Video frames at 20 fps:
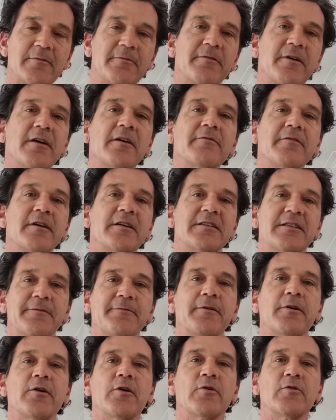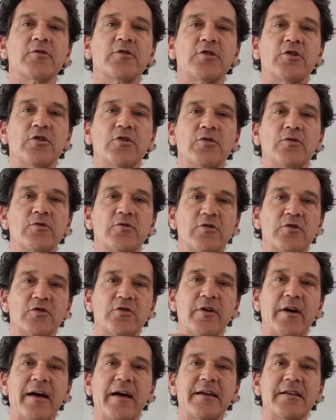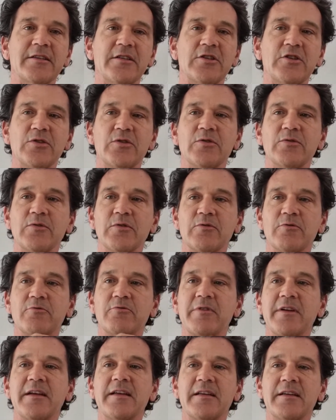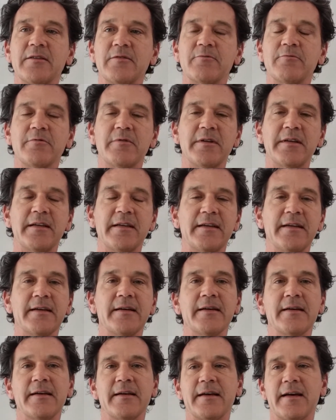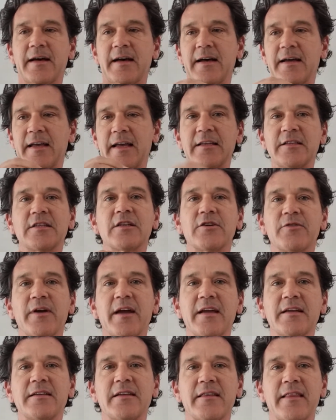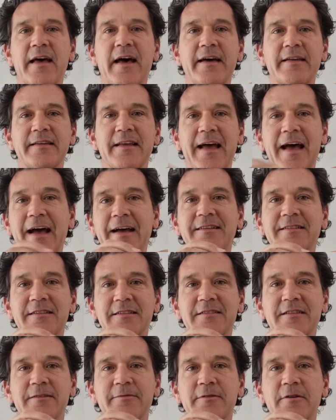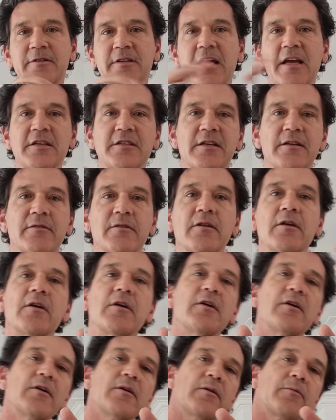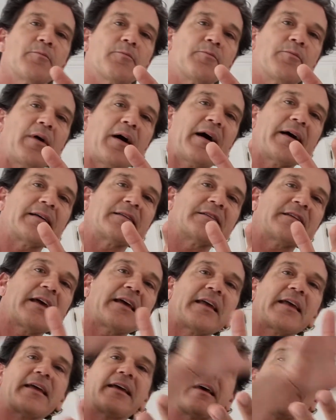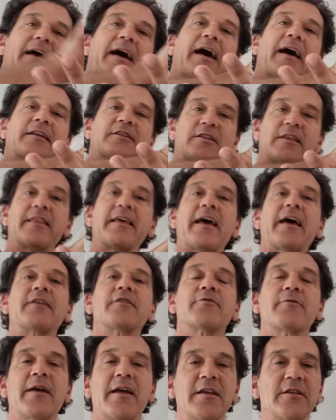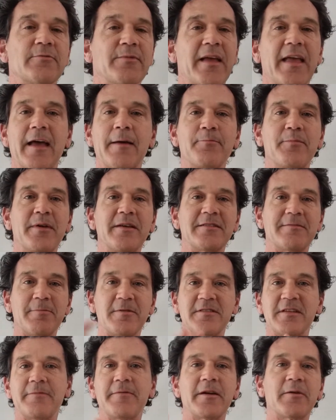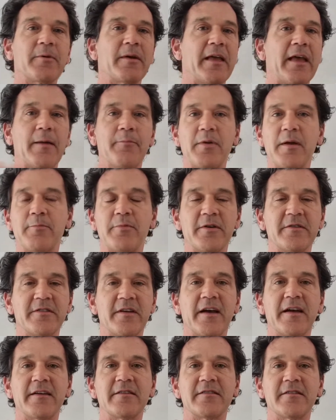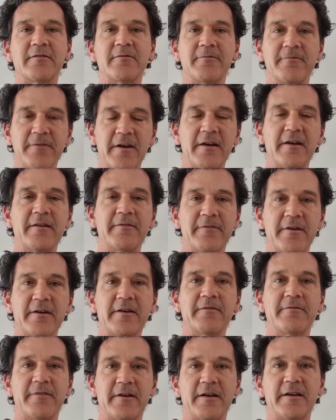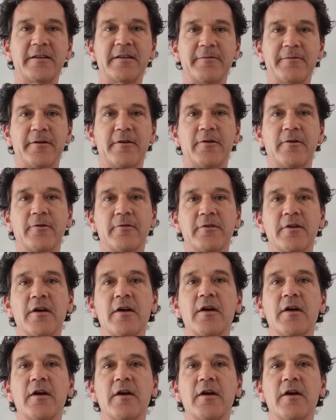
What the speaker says: very, very difficult to try to reintegrate that axis of rotation by taking it to the end range. We can't be specific, we can't be precise. It's very, very, very difficult.